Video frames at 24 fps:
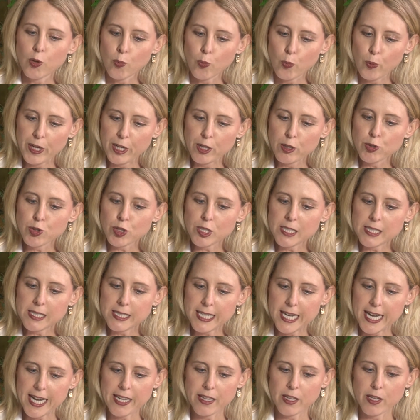We usually
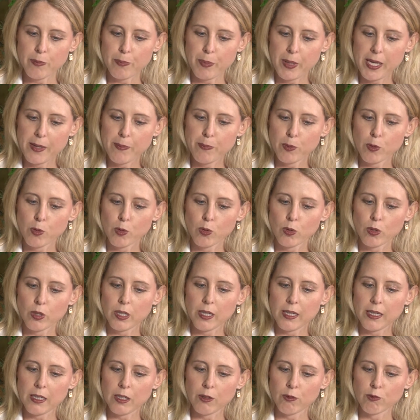say that people
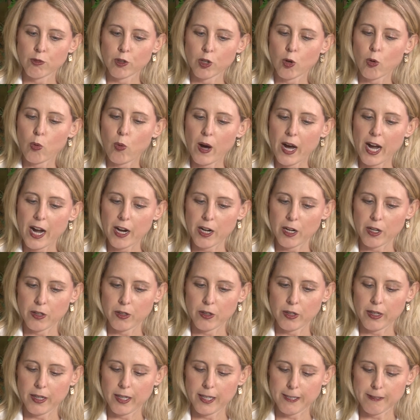
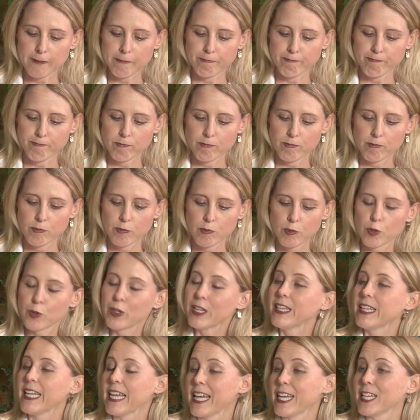require um, three
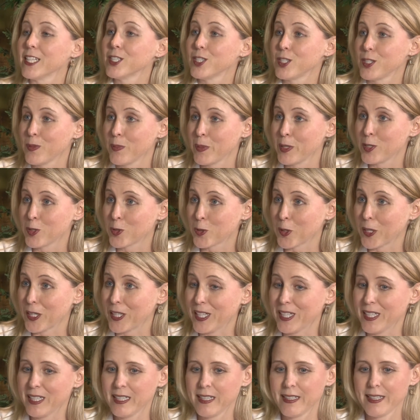things to be
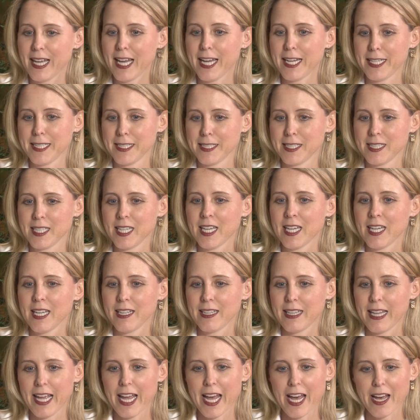treated, and that is
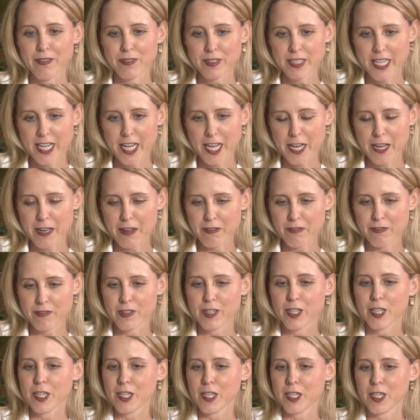they have to have
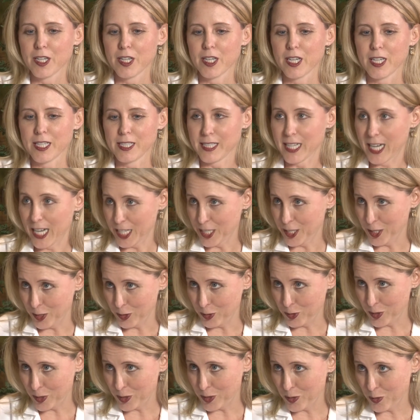a
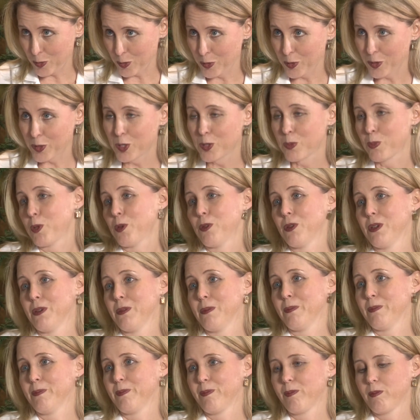diagnosis through their sputum.